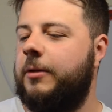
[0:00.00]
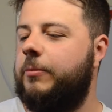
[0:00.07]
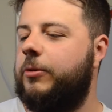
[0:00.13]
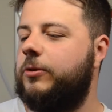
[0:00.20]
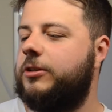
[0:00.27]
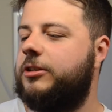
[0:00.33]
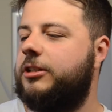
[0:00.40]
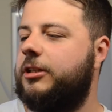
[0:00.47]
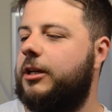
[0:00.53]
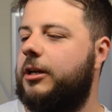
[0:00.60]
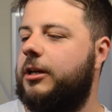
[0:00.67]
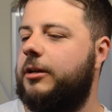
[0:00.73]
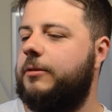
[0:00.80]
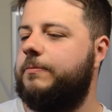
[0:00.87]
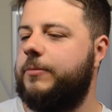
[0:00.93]

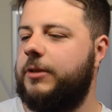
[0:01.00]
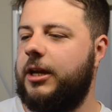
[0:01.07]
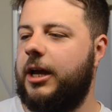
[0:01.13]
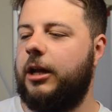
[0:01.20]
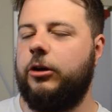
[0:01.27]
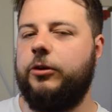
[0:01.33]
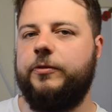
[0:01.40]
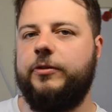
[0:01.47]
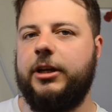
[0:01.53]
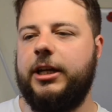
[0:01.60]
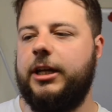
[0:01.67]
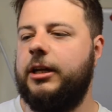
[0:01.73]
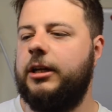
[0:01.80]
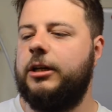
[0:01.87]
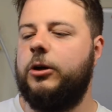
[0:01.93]
But yeah,
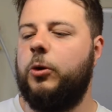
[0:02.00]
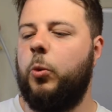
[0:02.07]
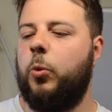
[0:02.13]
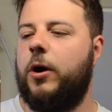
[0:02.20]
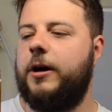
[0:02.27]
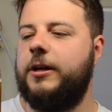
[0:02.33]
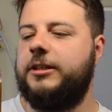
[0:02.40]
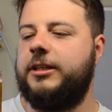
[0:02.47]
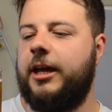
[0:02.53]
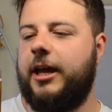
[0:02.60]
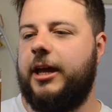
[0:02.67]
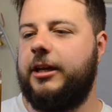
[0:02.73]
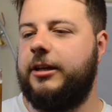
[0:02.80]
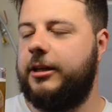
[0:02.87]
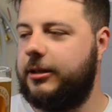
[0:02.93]
lovely white
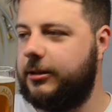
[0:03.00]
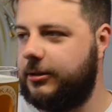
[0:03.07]
head.